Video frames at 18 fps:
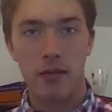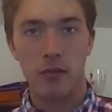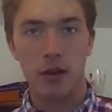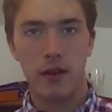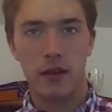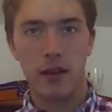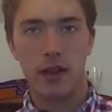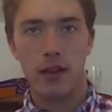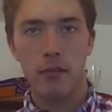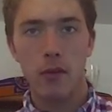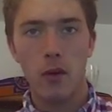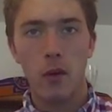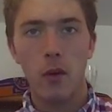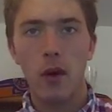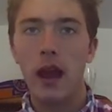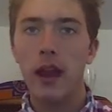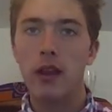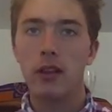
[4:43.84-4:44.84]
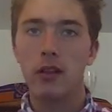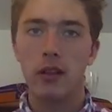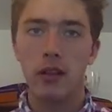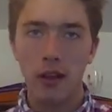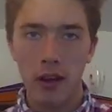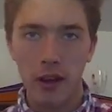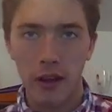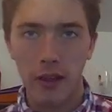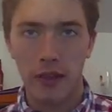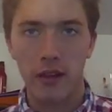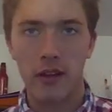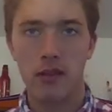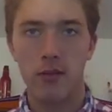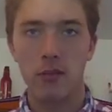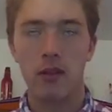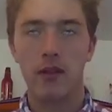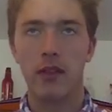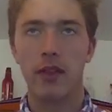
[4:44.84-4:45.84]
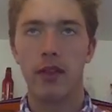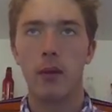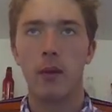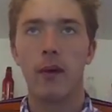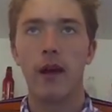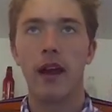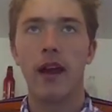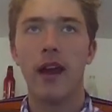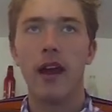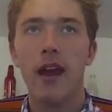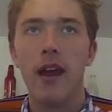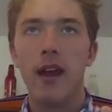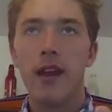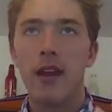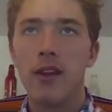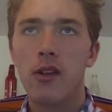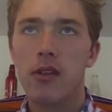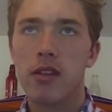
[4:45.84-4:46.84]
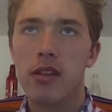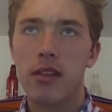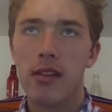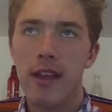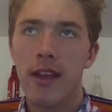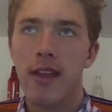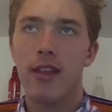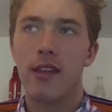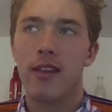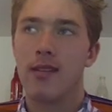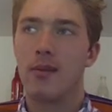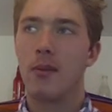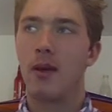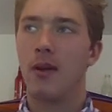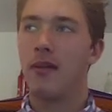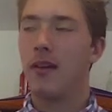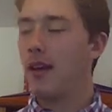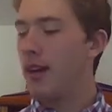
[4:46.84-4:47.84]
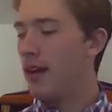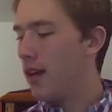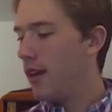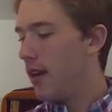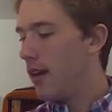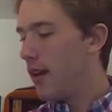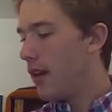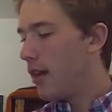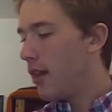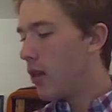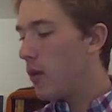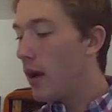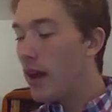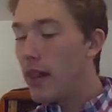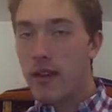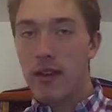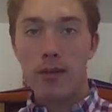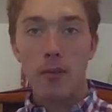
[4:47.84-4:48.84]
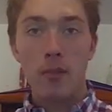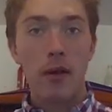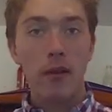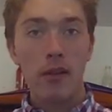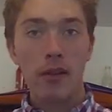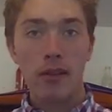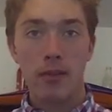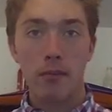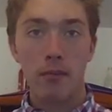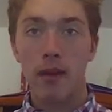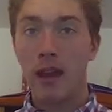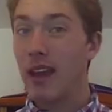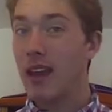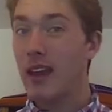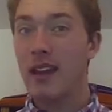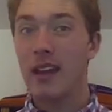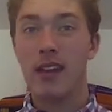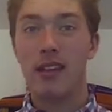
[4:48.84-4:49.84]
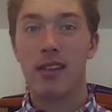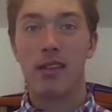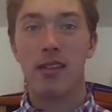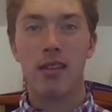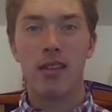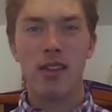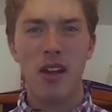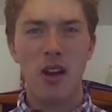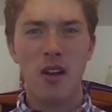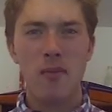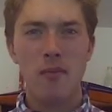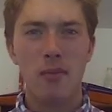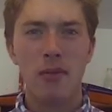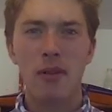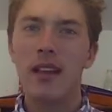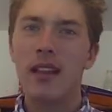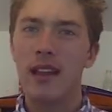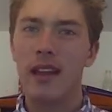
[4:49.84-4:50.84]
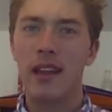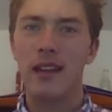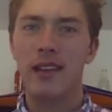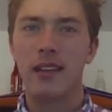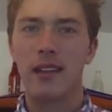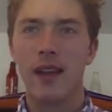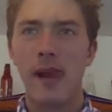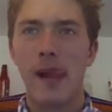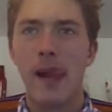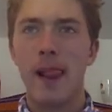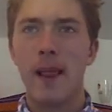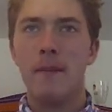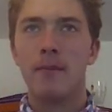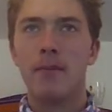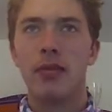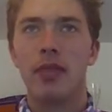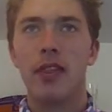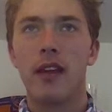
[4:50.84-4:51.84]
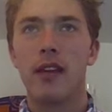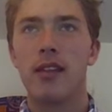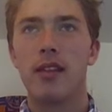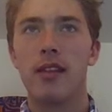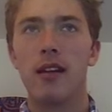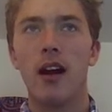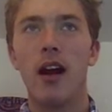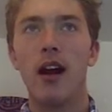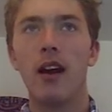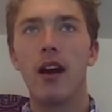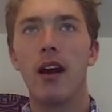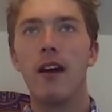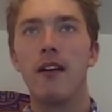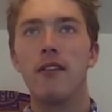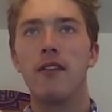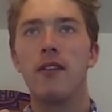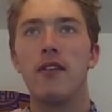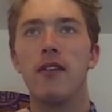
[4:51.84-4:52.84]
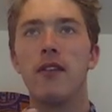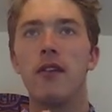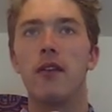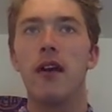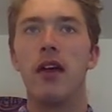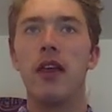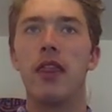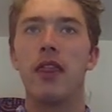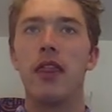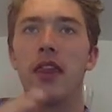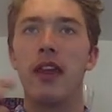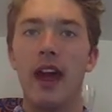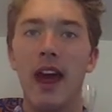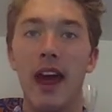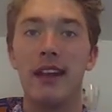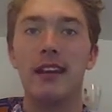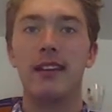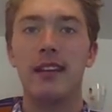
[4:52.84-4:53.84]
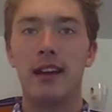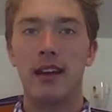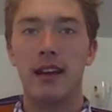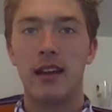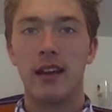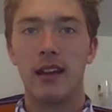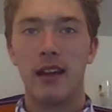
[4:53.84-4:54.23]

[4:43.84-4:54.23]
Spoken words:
movie, the way you look at this movie, the way you see this movie, the way this movie is made is so brilliant. They start off with the ending,